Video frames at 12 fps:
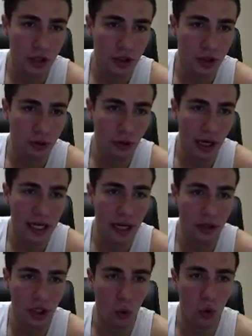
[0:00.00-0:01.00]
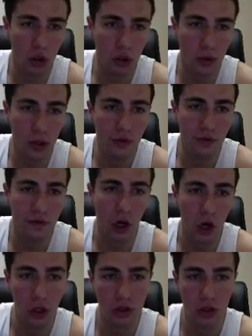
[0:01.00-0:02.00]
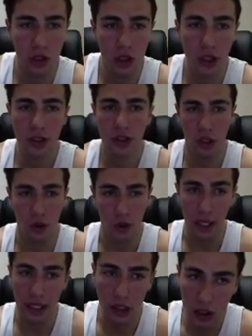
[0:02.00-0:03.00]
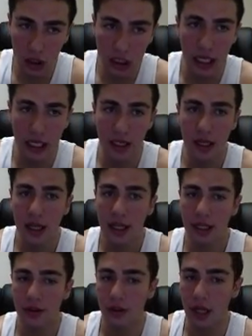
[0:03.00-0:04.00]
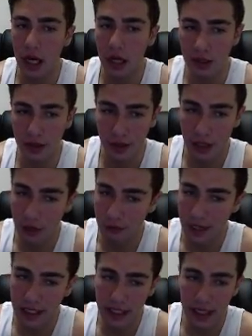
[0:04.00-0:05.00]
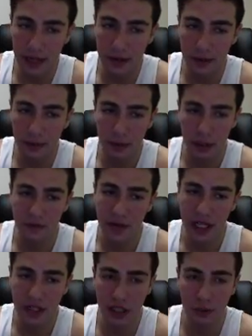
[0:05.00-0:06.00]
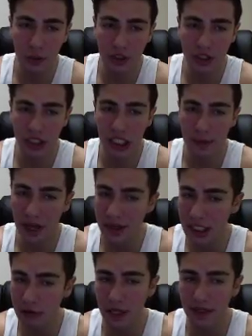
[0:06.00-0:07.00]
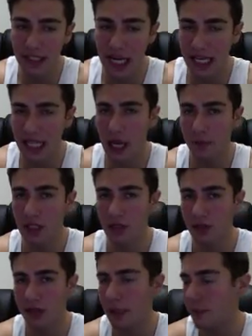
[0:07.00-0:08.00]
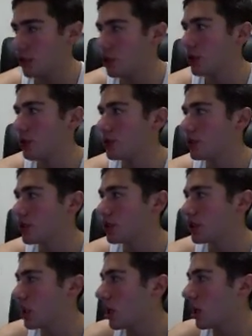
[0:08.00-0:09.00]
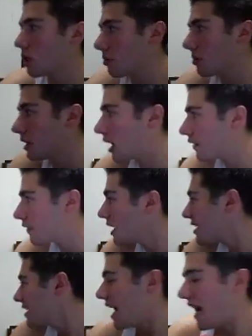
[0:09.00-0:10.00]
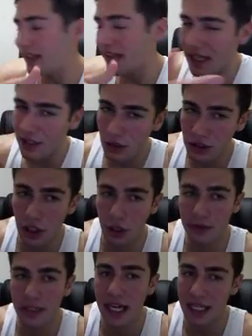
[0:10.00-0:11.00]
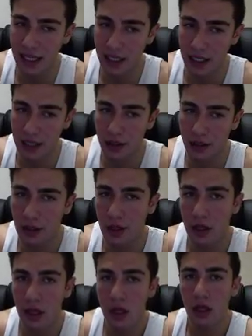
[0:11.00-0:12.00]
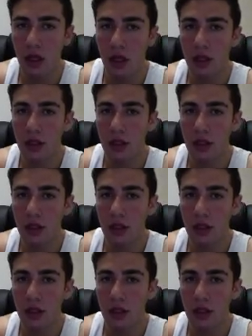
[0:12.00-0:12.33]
right now it says orderable false. So it looks like they're not ready yet, but eventually we'll see them. I think around 10 a.m. Eastern time or so, stock will be live, and then you'll start getting in. So you'll